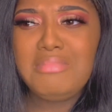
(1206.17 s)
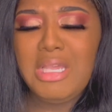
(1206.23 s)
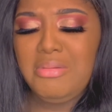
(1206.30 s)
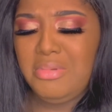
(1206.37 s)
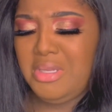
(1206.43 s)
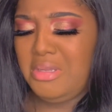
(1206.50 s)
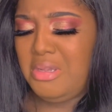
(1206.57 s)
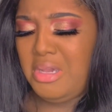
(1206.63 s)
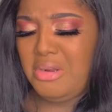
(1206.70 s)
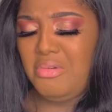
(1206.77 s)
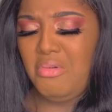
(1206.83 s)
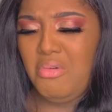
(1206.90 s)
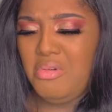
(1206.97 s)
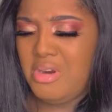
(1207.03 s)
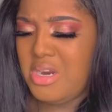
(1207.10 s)
Getting kind of
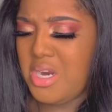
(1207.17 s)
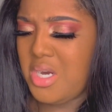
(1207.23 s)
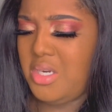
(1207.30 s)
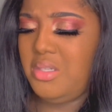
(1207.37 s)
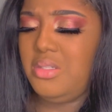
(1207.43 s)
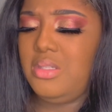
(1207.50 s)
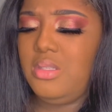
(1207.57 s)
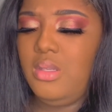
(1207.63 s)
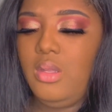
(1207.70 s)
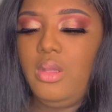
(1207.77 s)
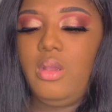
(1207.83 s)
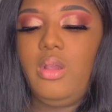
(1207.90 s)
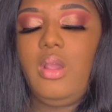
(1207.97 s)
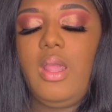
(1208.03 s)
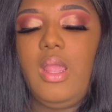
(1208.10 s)
hoarse.
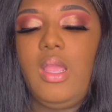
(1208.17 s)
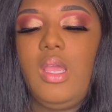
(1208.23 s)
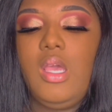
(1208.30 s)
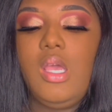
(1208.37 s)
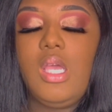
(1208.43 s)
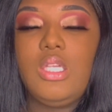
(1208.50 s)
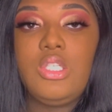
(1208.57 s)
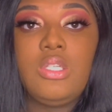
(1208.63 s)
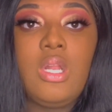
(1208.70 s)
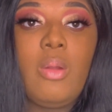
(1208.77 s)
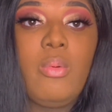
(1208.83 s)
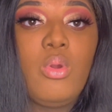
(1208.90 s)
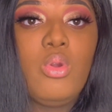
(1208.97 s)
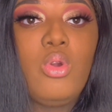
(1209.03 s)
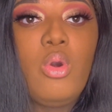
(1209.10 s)
Alright, so now we're
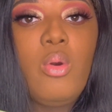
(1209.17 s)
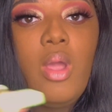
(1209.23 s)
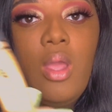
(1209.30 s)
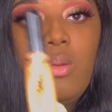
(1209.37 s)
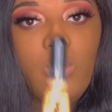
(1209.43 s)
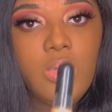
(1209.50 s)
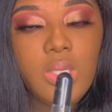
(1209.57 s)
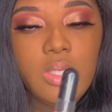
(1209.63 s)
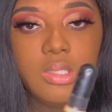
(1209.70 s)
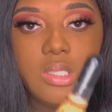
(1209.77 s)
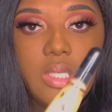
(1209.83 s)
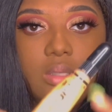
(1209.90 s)
gonna go in with the concealer